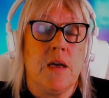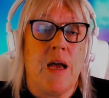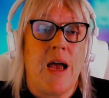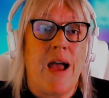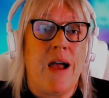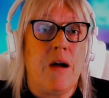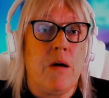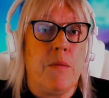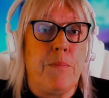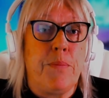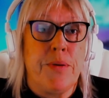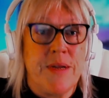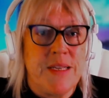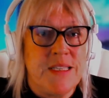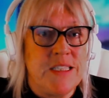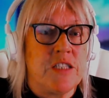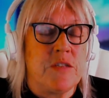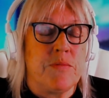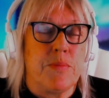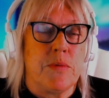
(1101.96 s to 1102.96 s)
out of
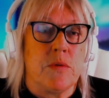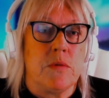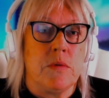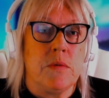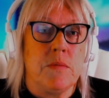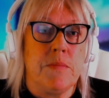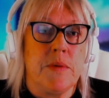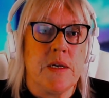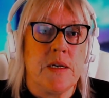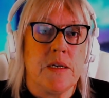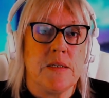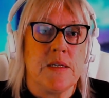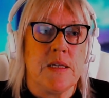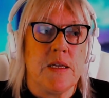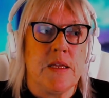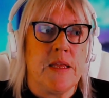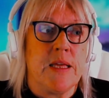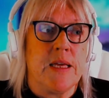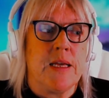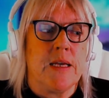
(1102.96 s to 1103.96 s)
principle, because I
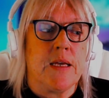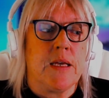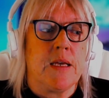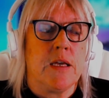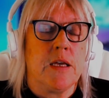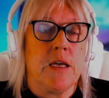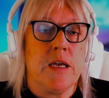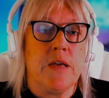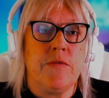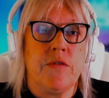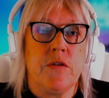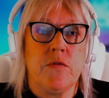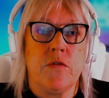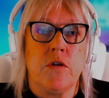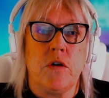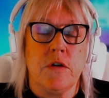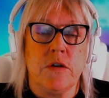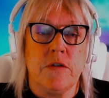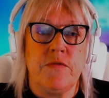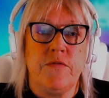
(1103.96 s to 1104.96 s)
think if you've
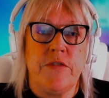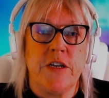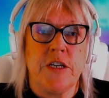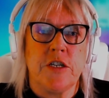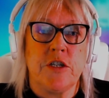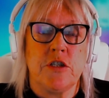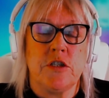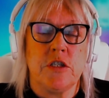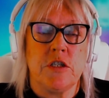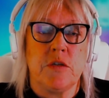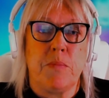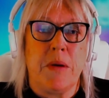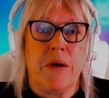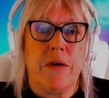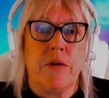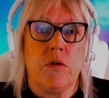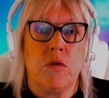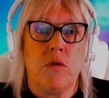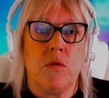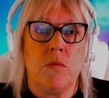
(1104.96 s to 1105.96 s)
got a conviction as a
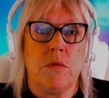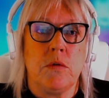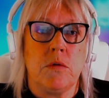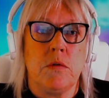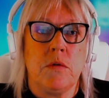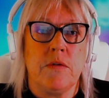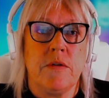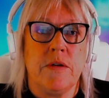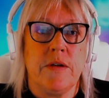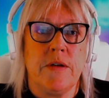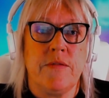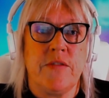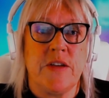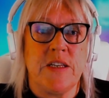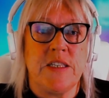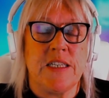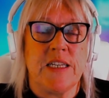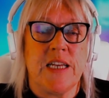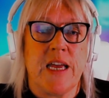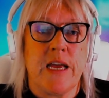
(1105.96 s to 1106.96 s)
paranormal
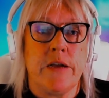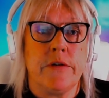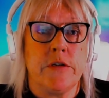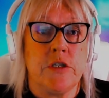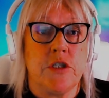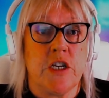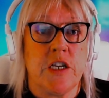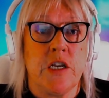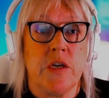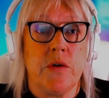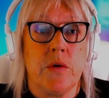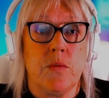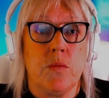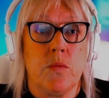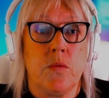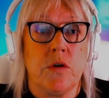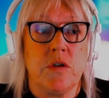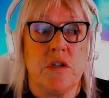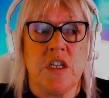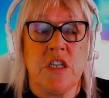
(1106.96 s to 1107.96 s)
investigator, a genuine
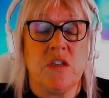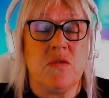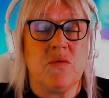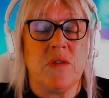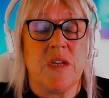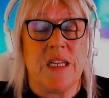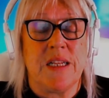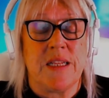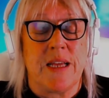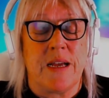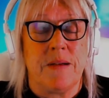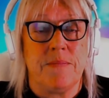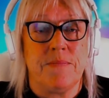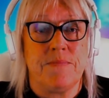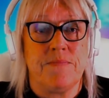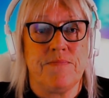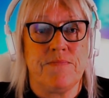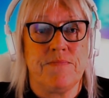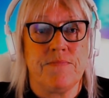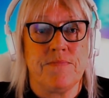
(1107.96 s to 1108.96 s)
one, you don't need that.
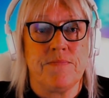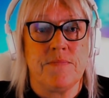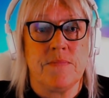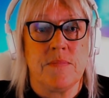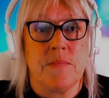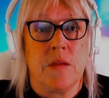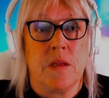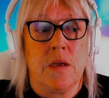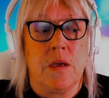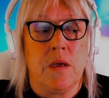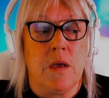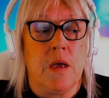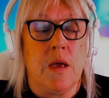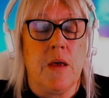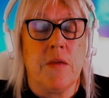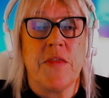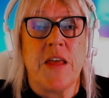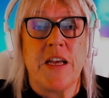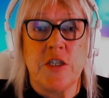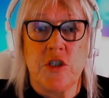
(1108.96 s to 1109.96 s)

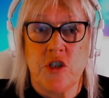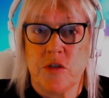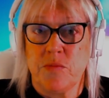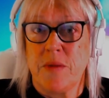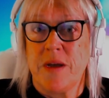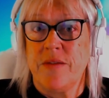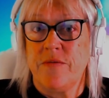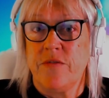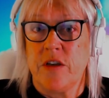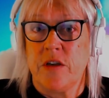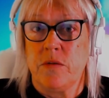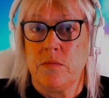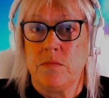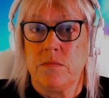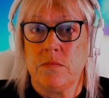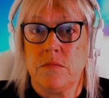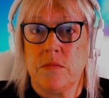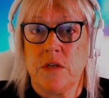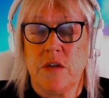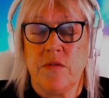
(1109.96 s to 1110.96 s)
That's just my view.
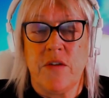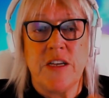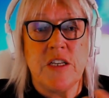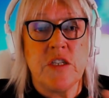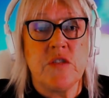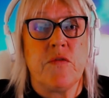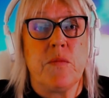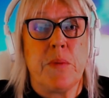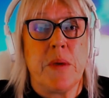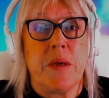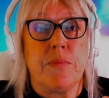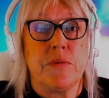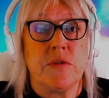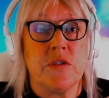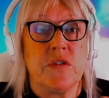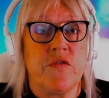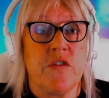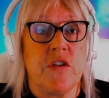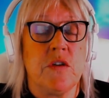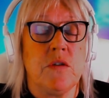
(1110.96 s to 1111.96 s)
You've asked for people's
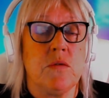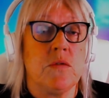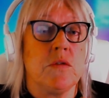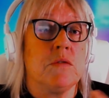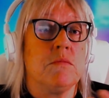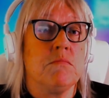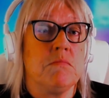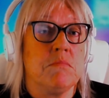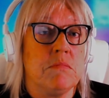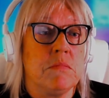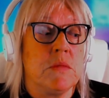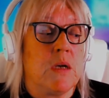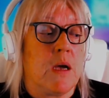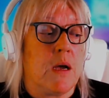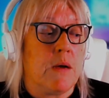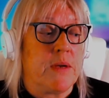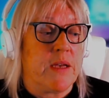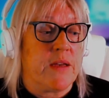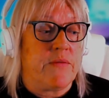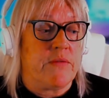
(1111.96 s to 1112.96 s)
views.
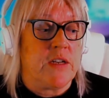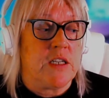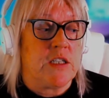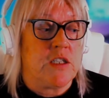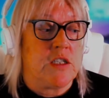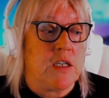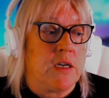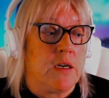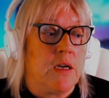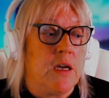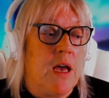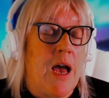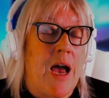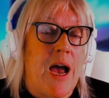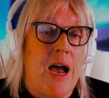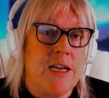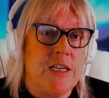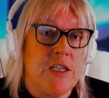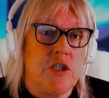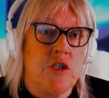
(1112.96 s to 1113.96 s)
I'm giving it to you.
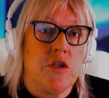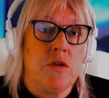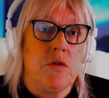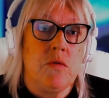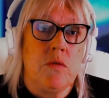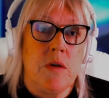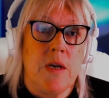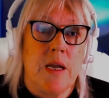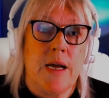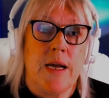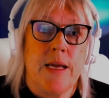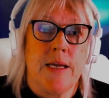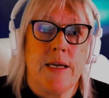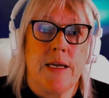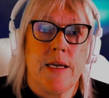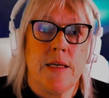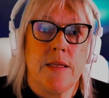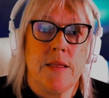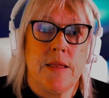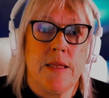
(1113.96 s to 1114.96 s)
I do
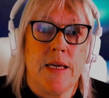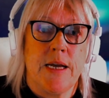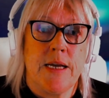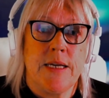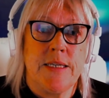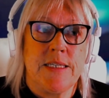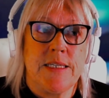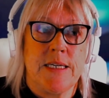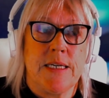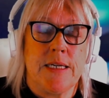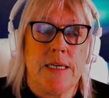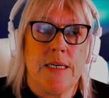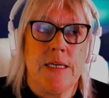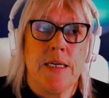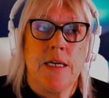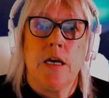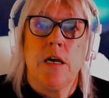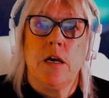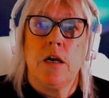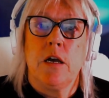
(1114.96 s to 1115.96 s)
like the idea
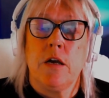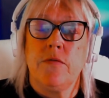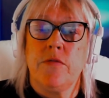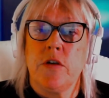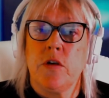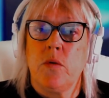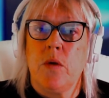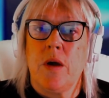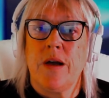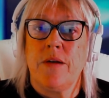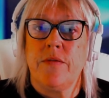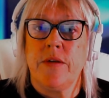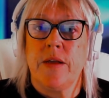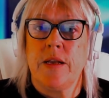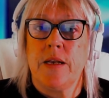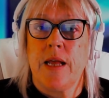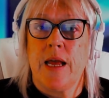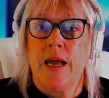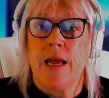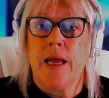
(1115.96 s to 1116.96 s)
of you
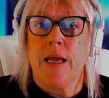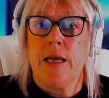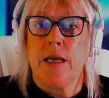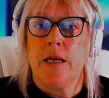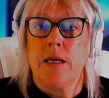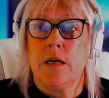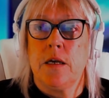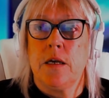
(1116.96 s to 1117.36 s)
having a,